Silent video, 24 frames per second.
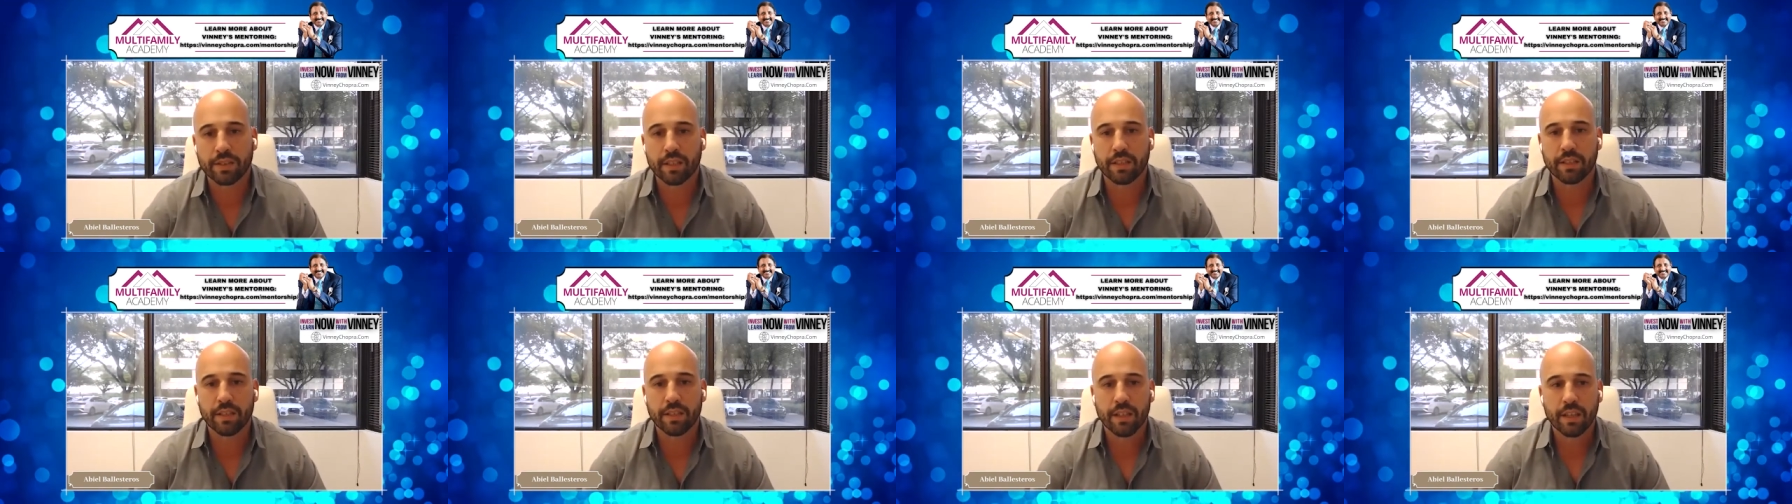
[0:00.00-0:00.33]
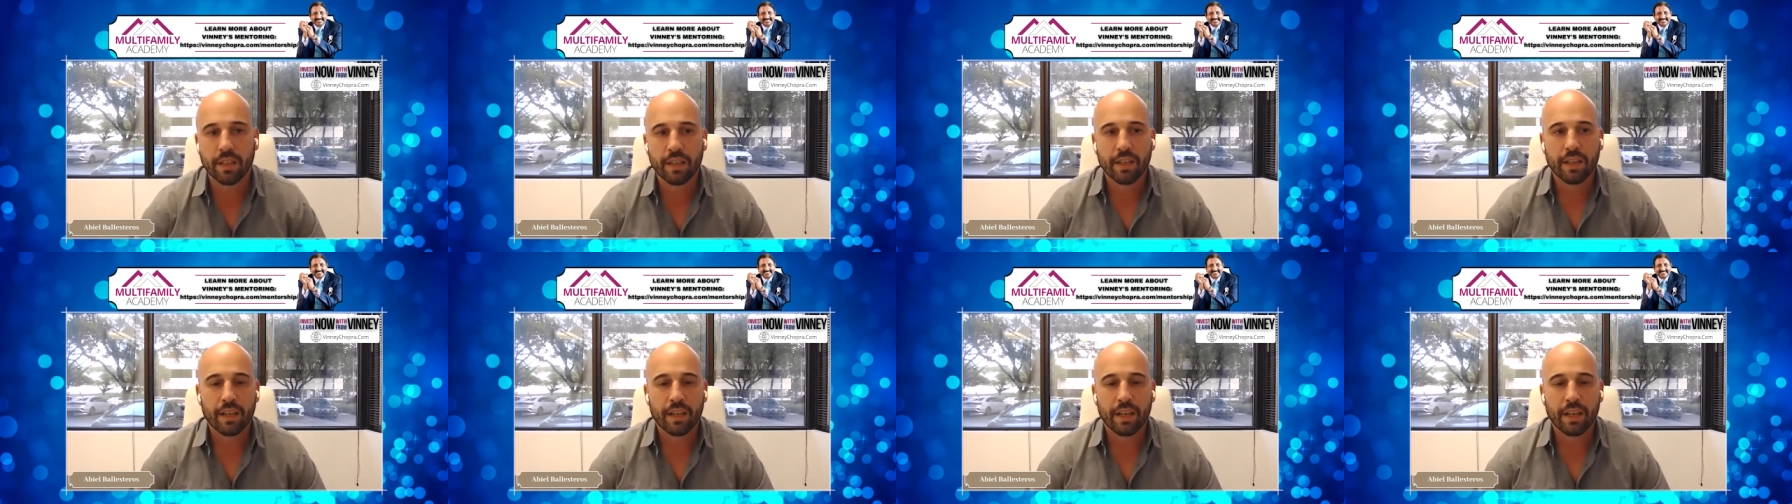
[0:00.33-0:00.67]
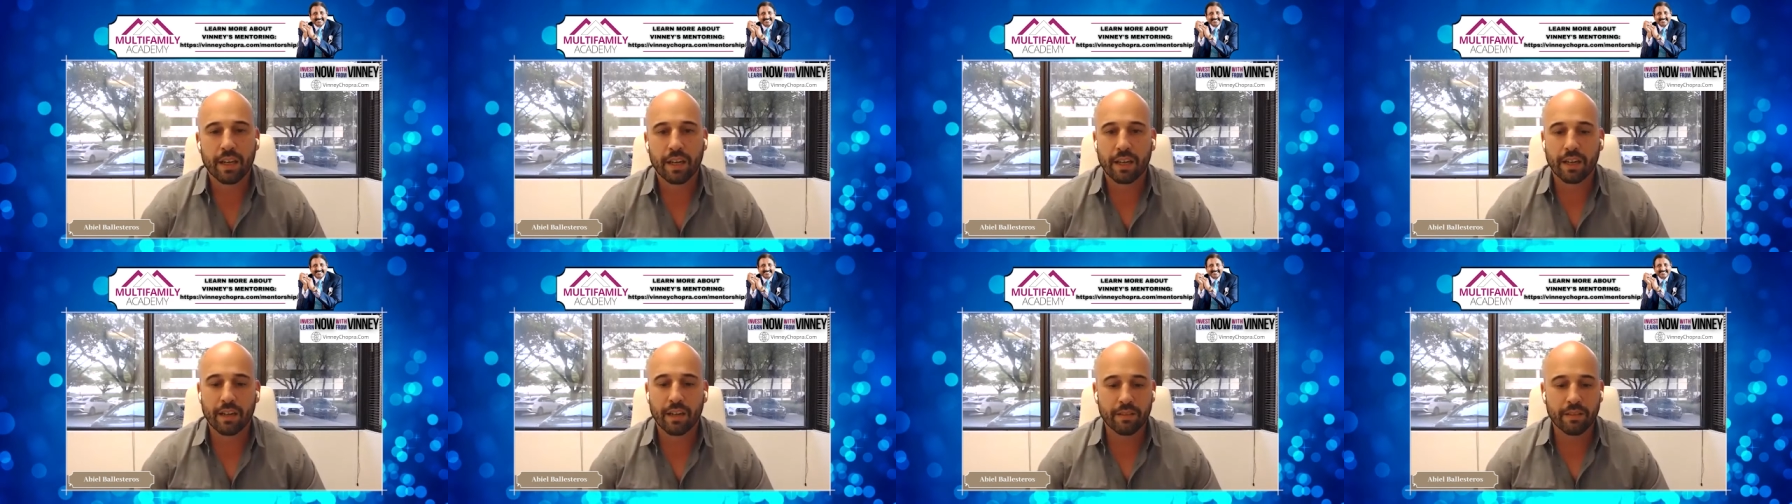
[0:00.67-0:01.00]
And
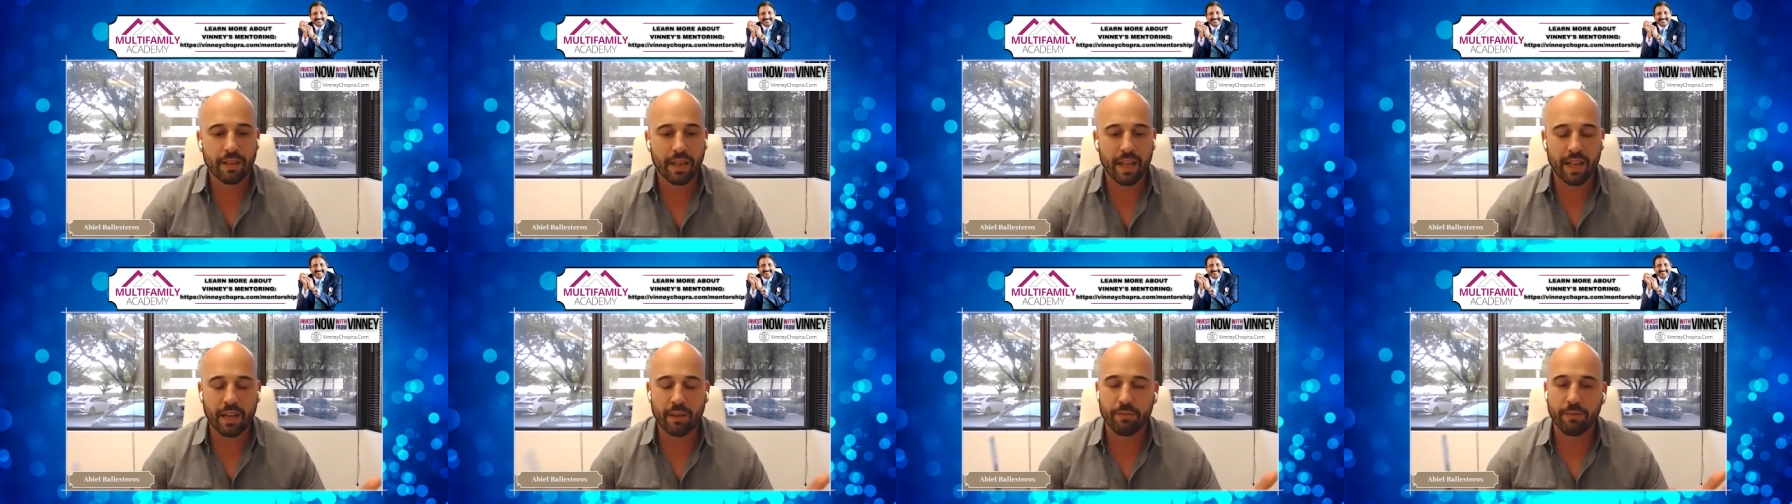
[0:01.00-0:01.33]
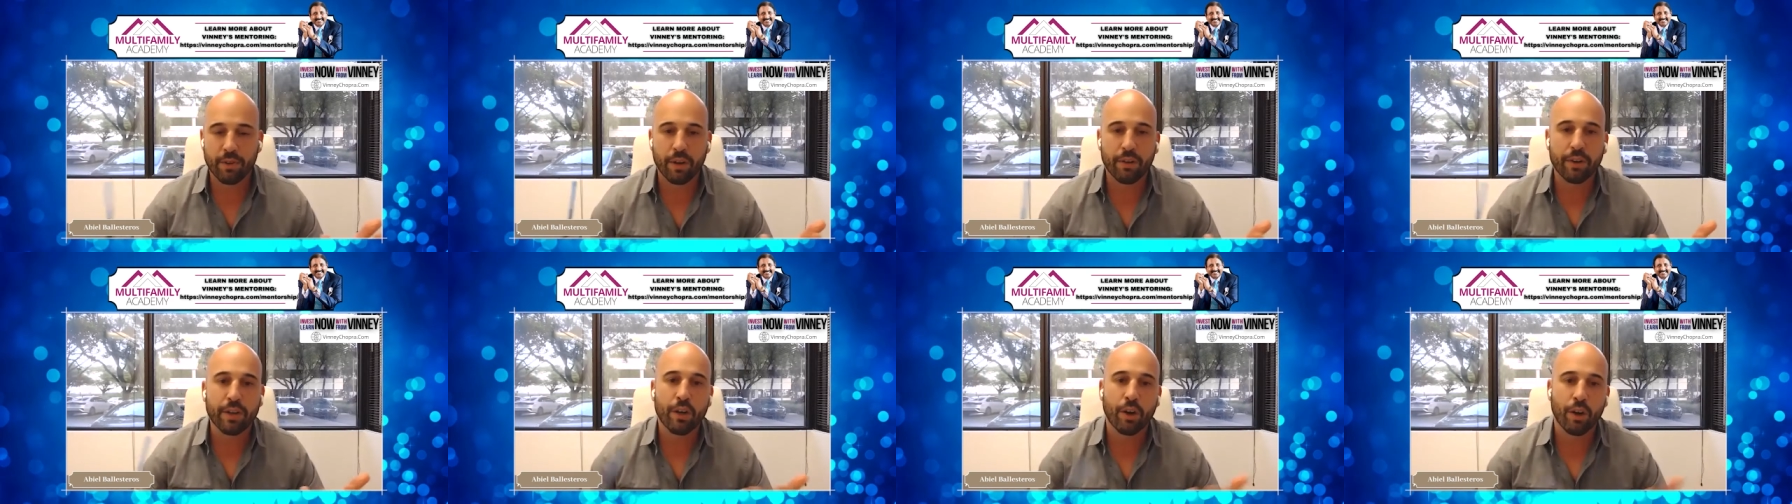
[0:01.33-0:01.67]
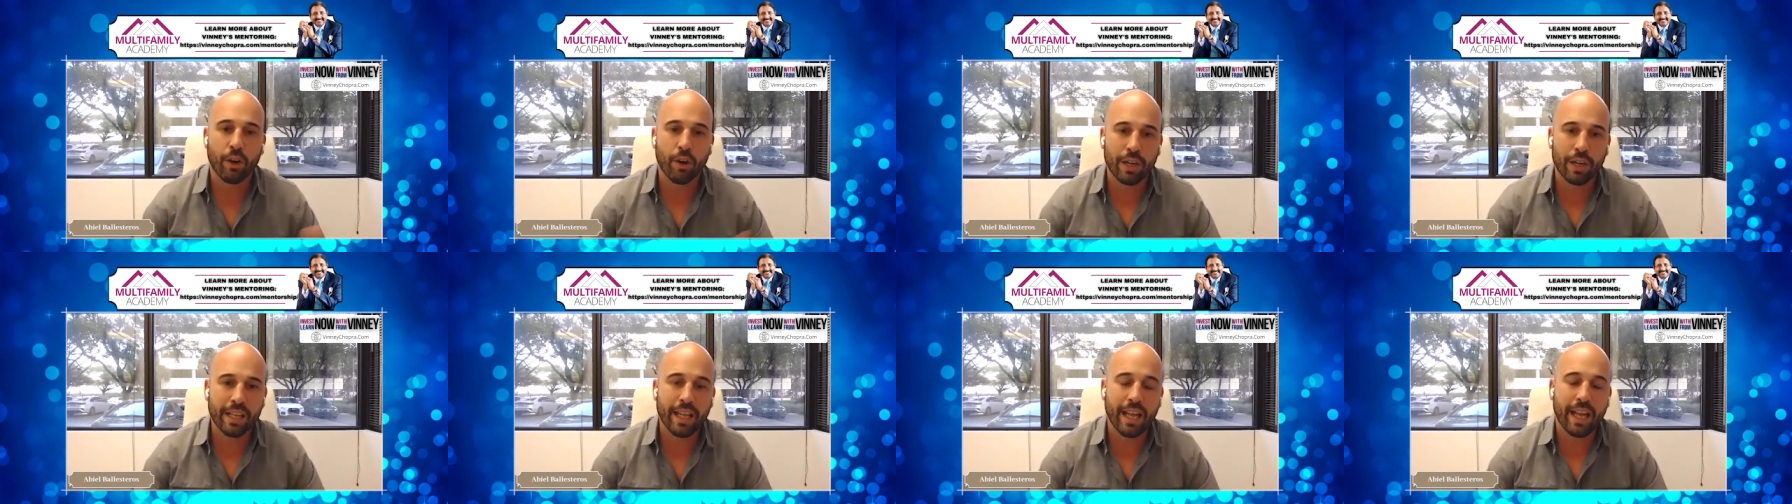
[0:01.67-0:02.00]
uh, at a very
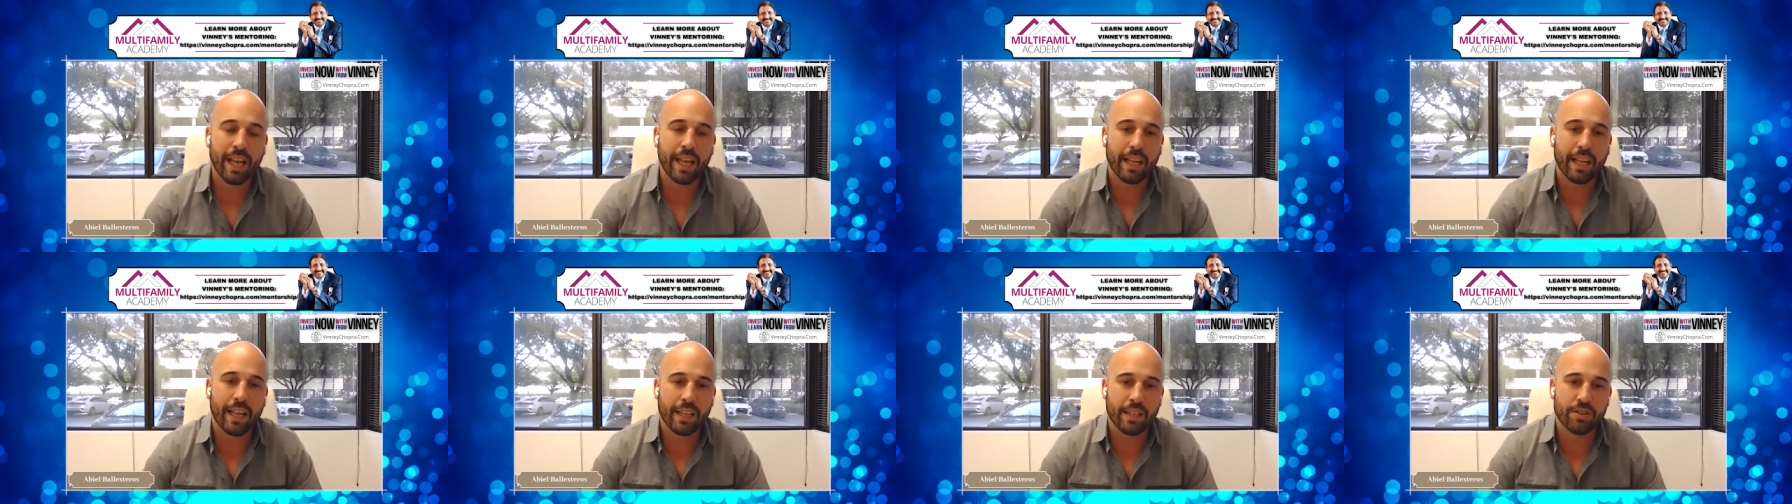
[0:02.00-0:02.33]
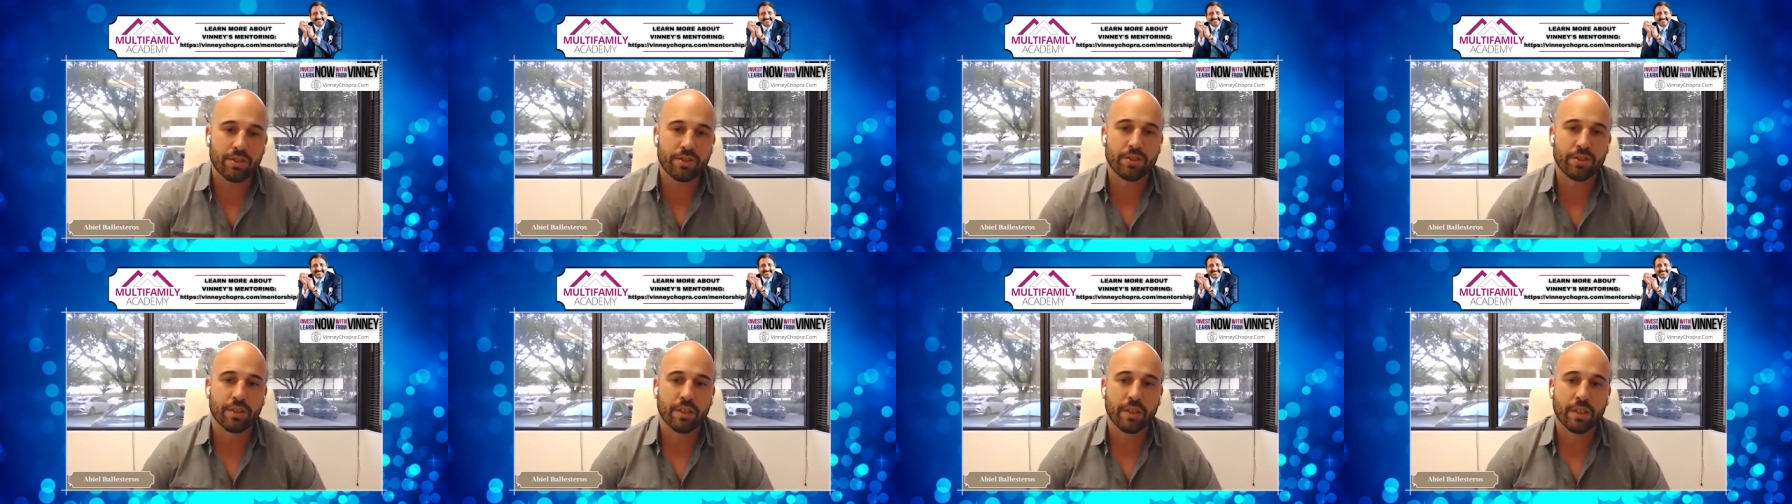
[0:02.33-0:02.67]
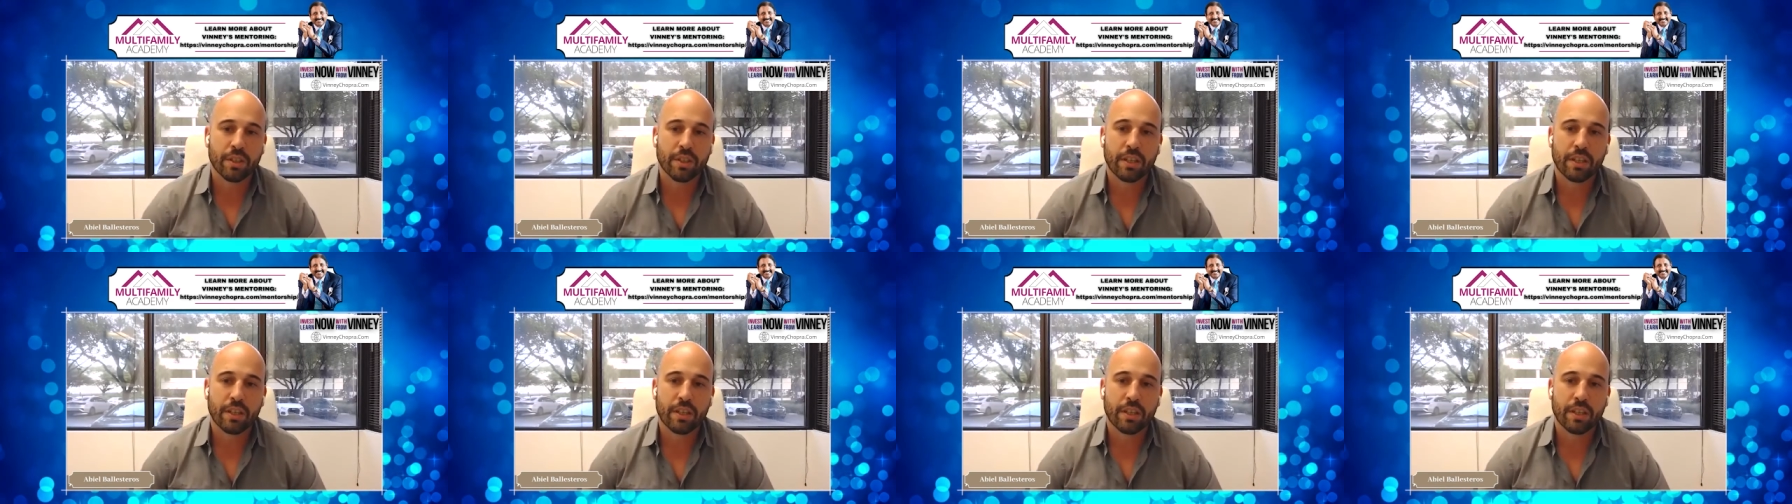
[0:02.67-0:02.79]
early age,